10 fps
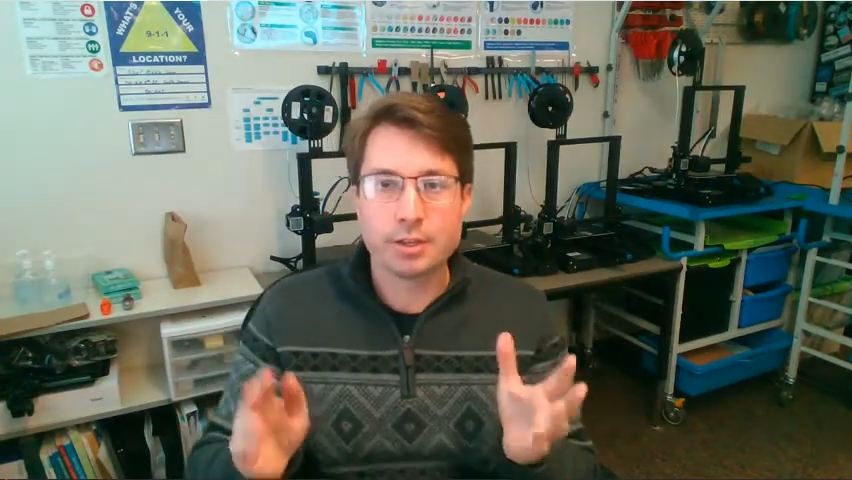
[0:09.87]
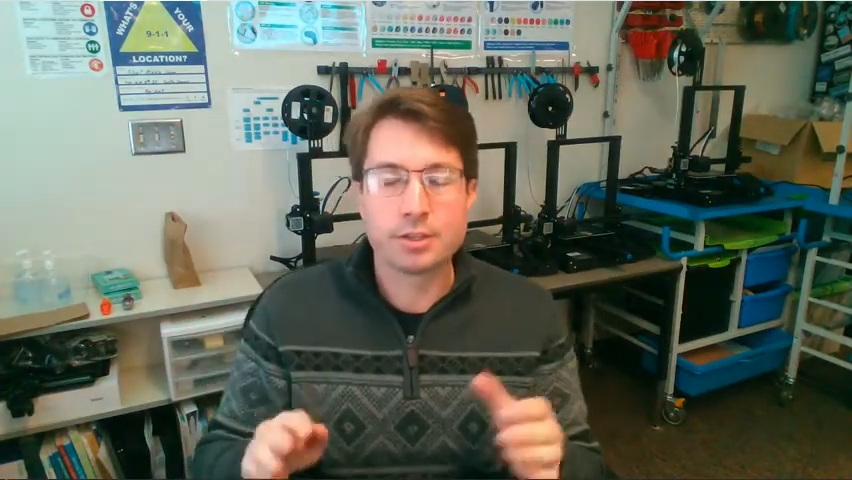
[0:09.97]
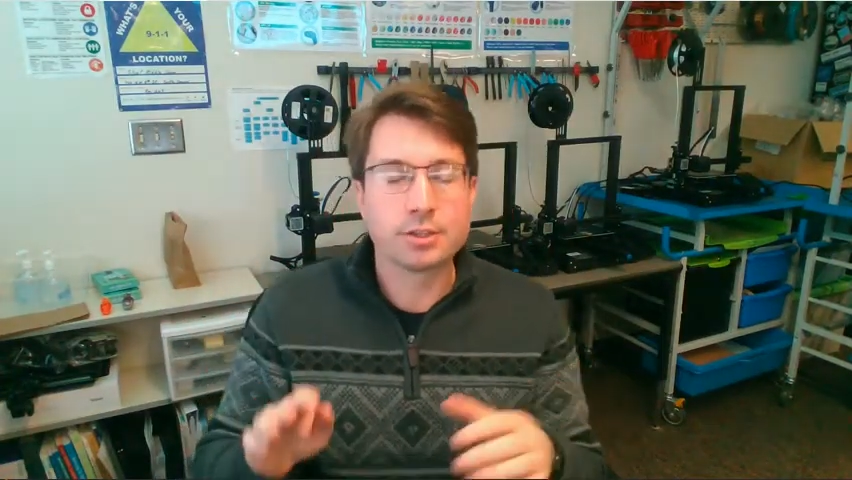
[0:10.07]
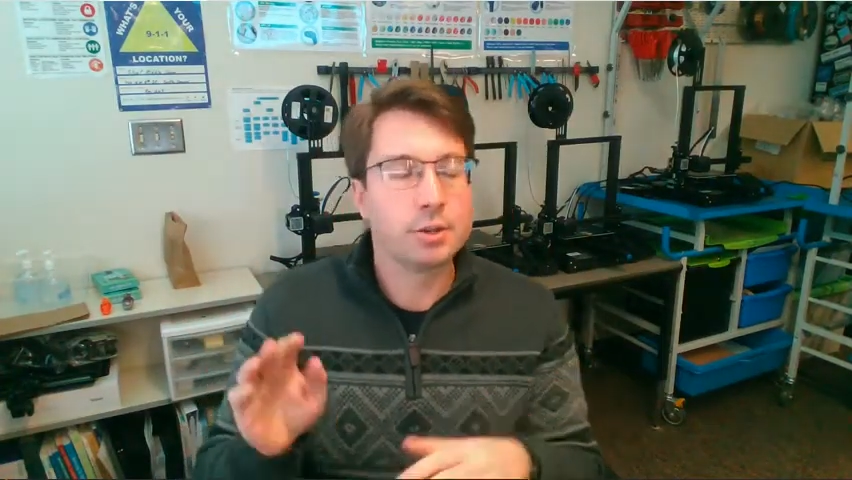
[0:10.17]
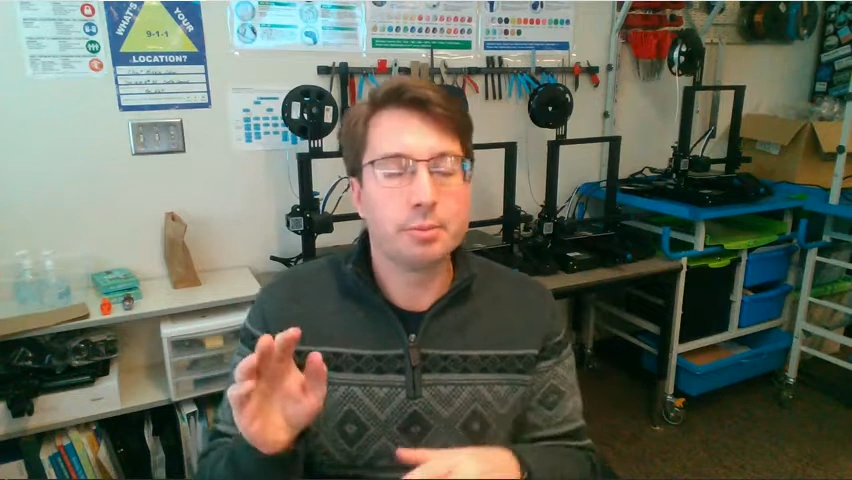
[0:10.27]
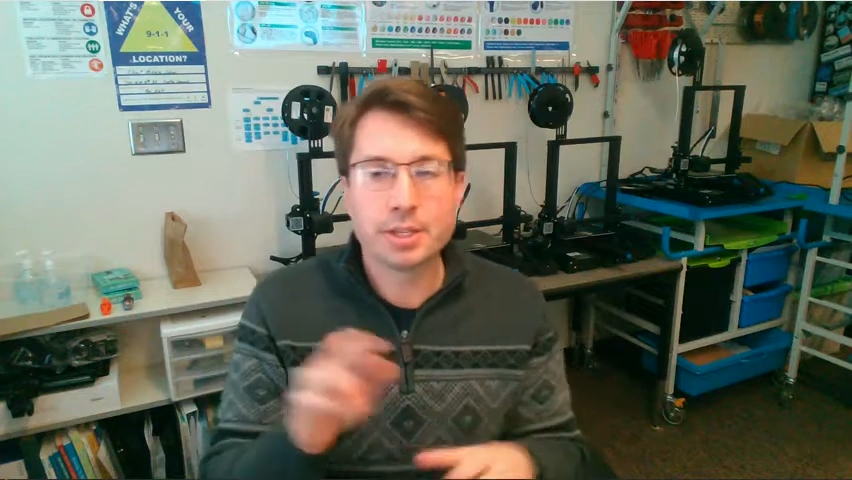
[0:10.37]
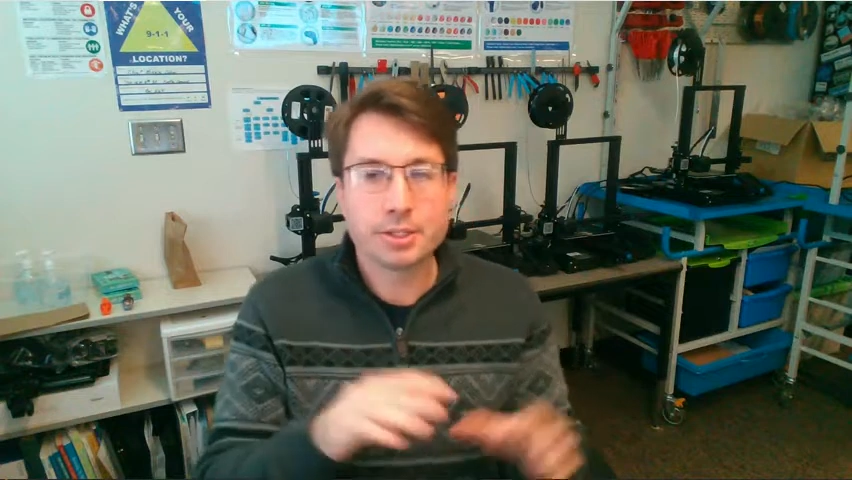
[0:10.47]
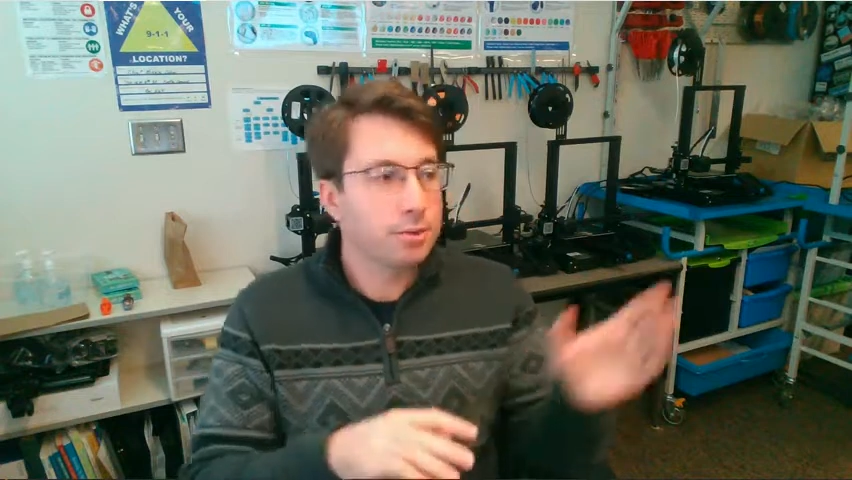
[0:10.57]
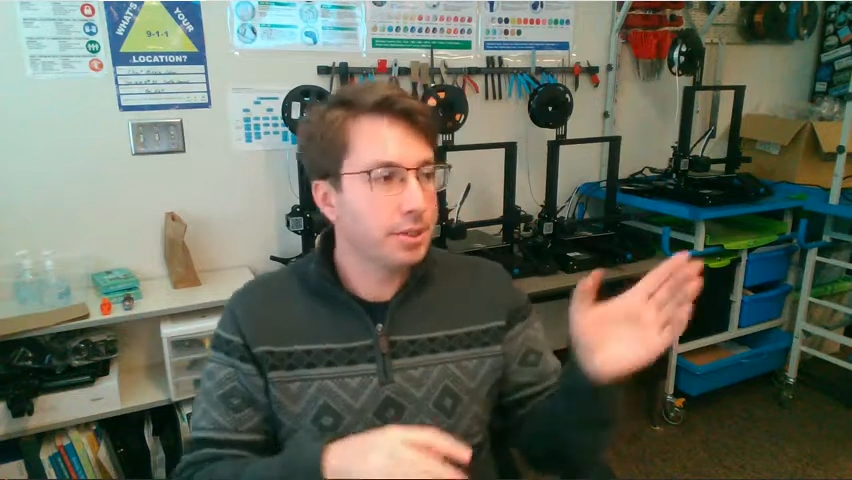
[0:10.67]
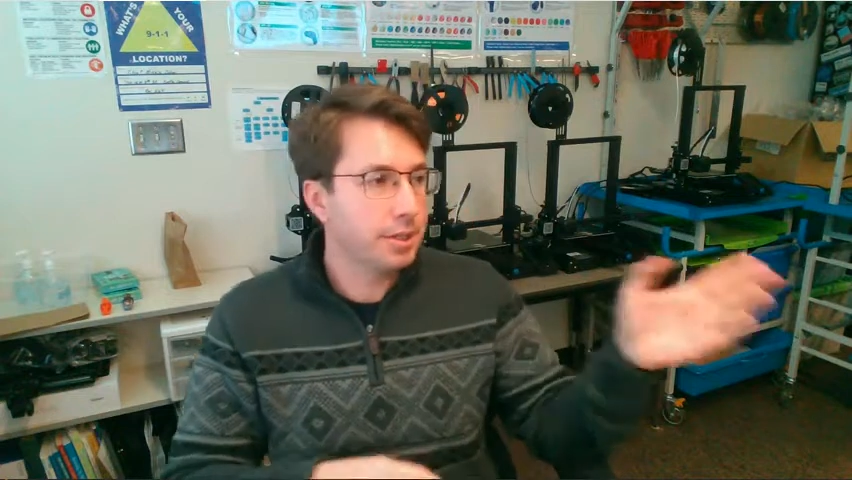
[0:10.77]
So many
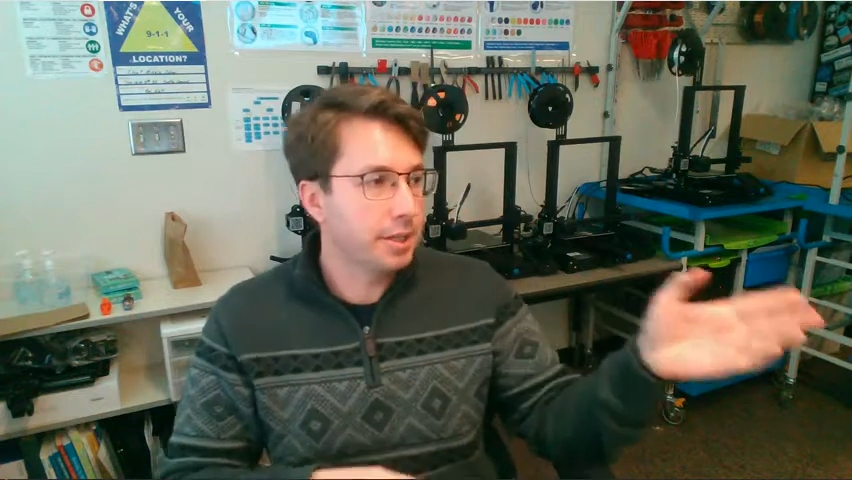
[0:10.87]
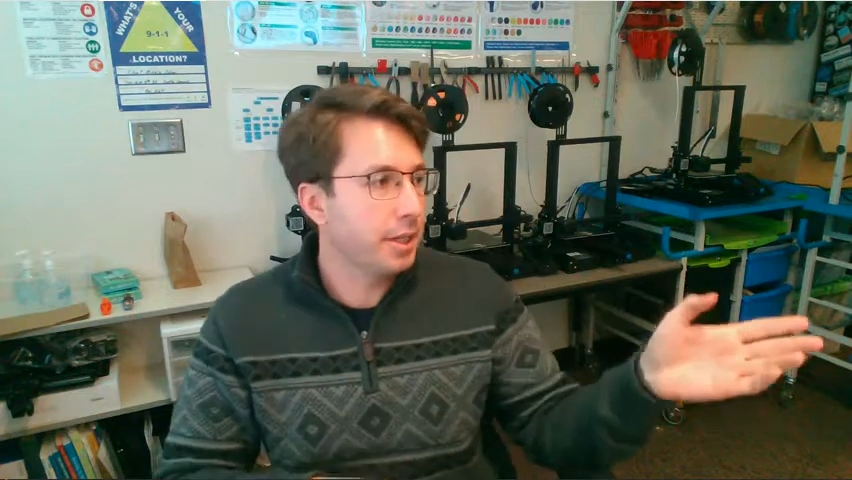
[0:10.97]
students in the